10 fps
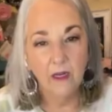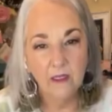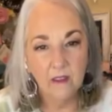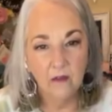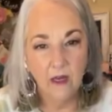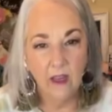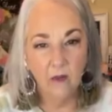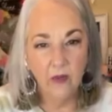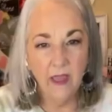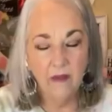right, so
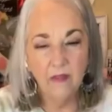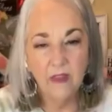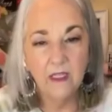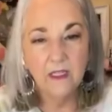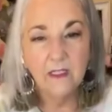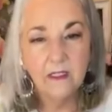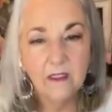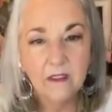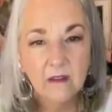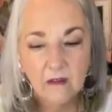now we have
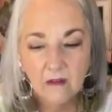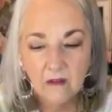this.